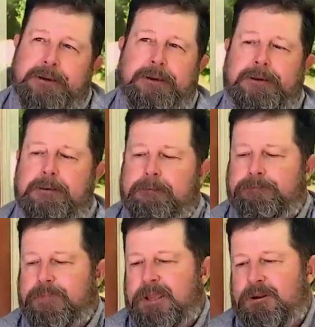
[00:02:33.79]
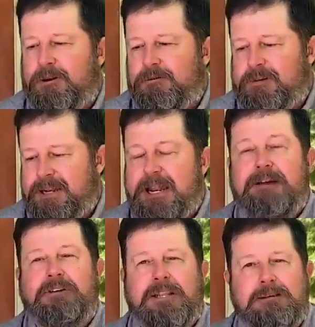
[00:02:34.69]
If I didn't
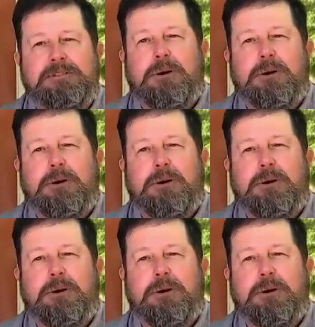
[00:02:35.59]
have a limb,